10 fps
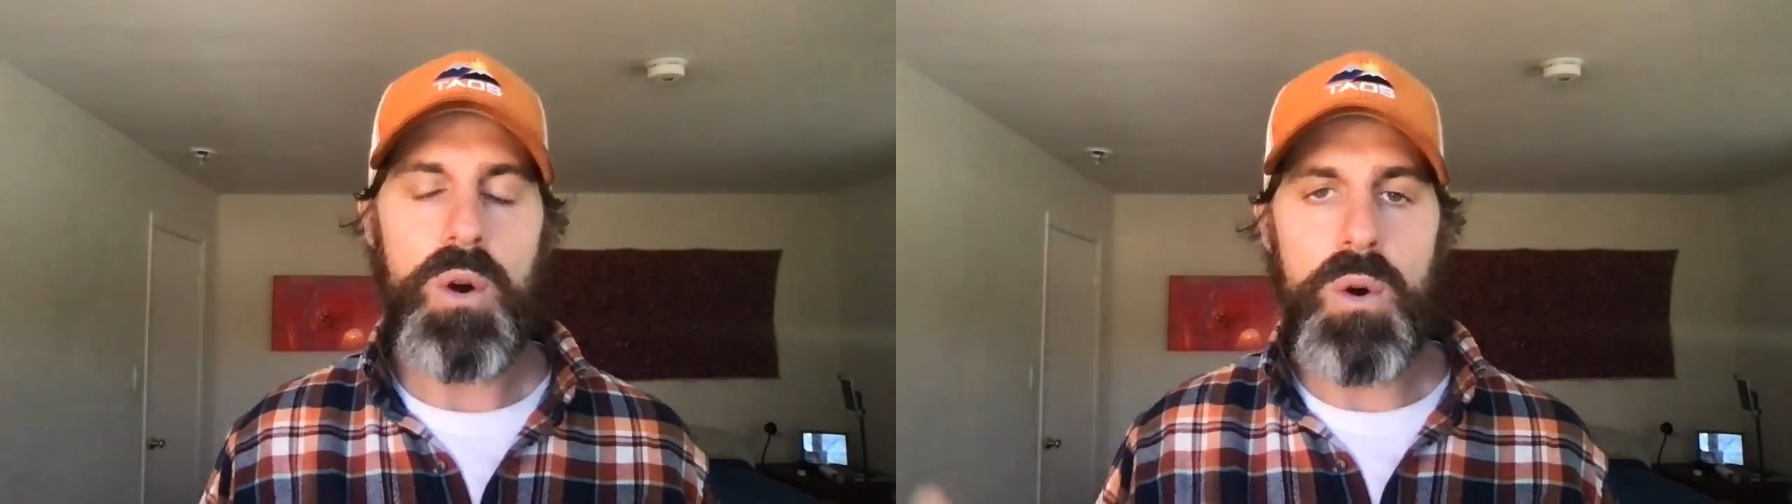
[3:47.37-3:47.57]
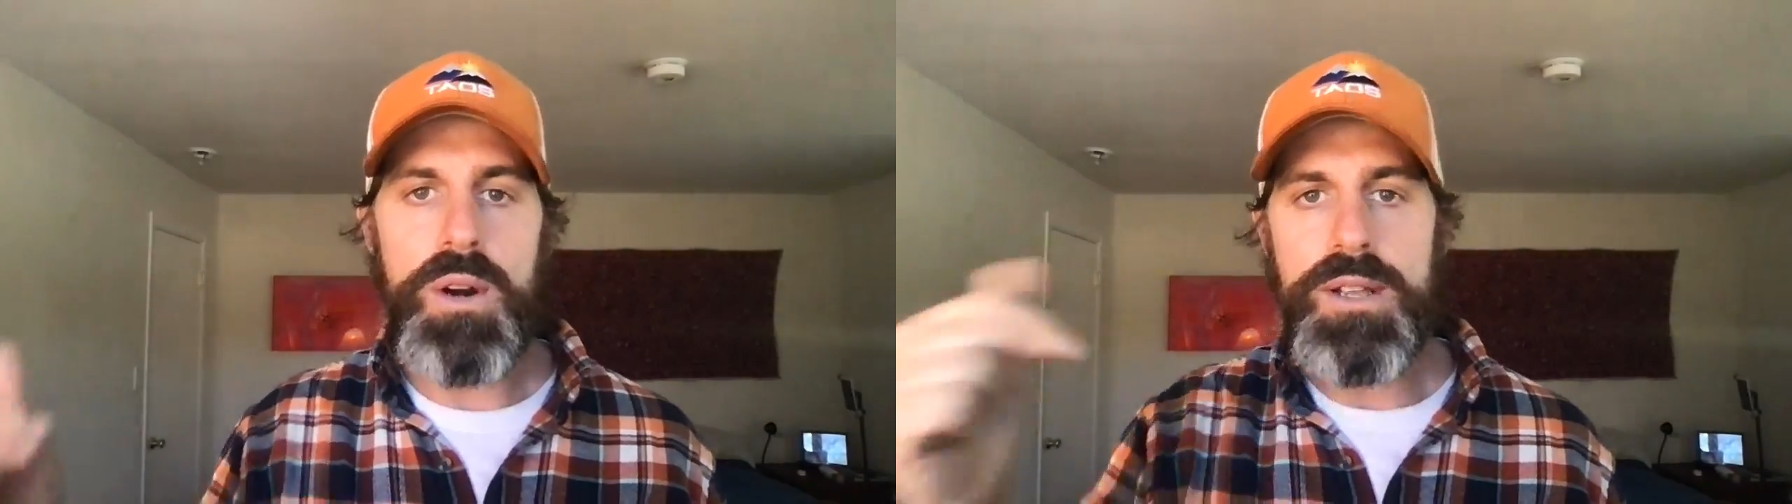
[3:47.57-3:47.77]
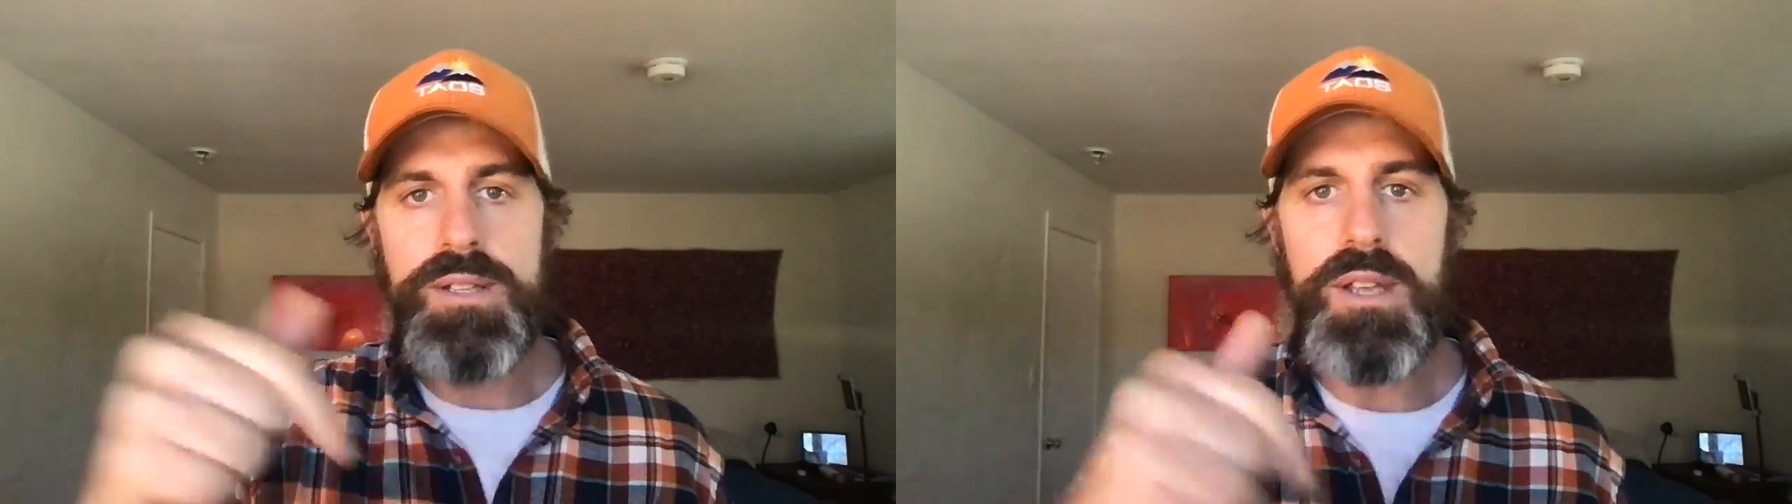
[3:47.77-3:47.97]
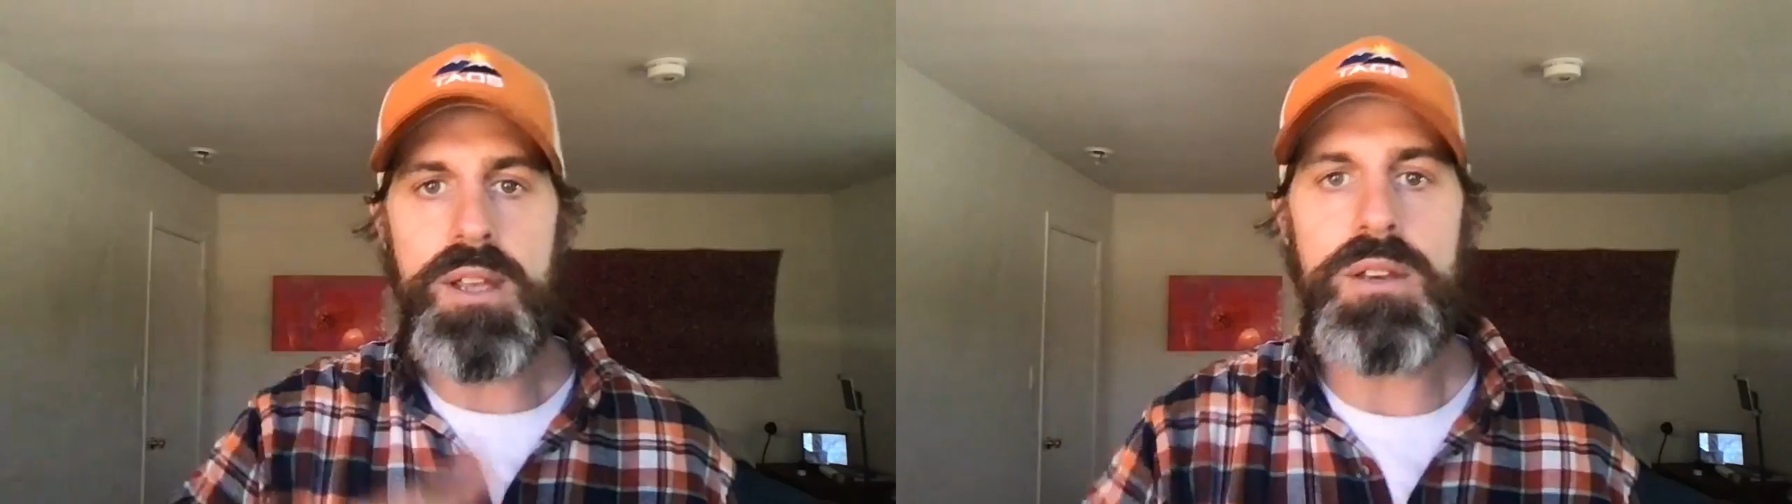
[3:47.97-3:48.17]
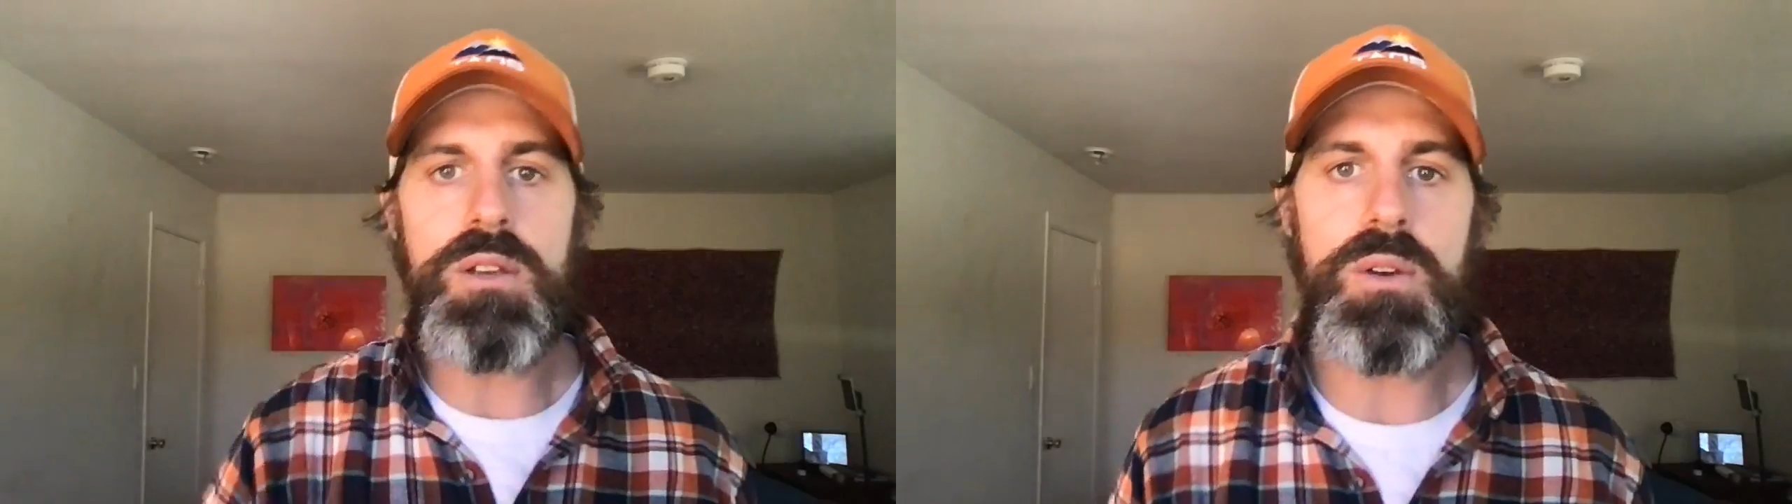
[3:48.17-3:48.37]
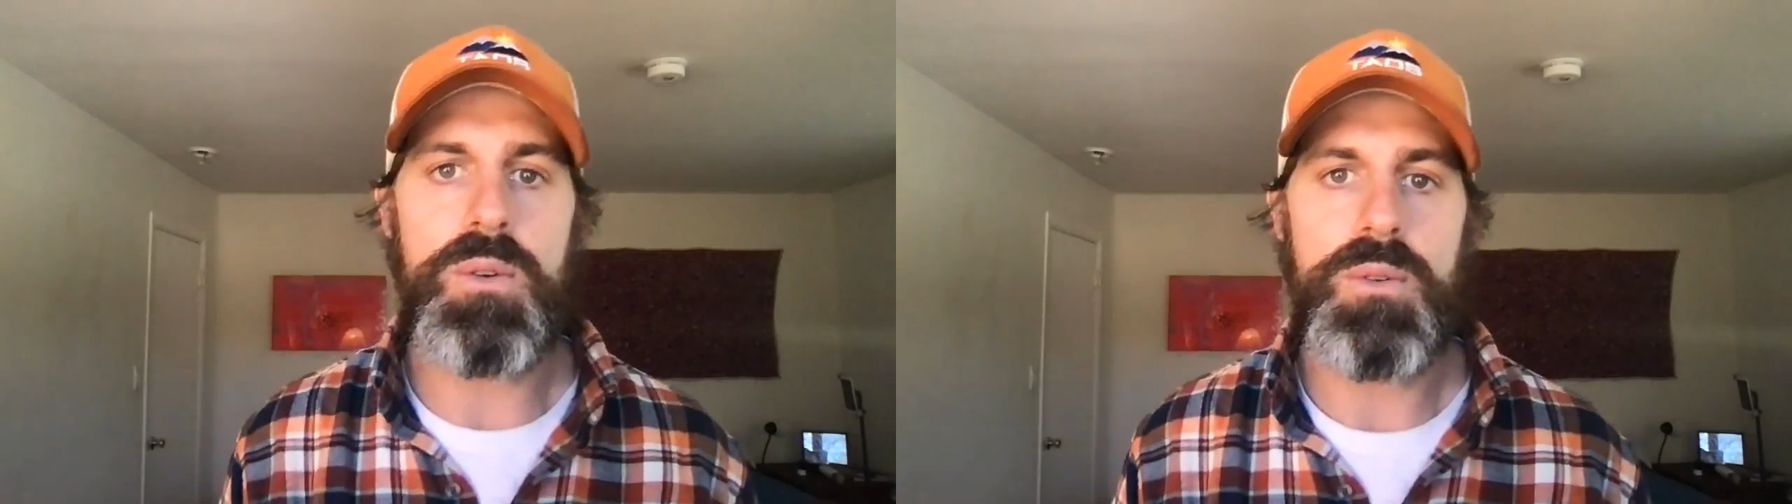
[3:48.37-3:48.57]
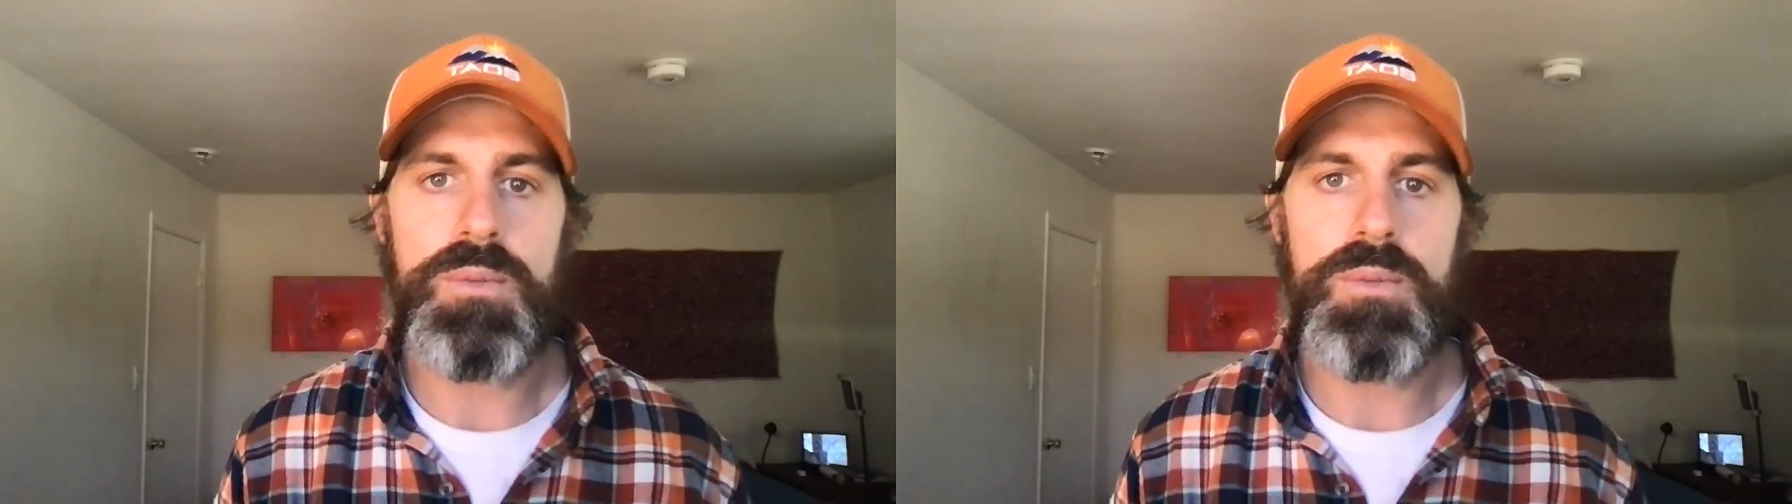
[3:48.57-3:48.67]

Or is it in you?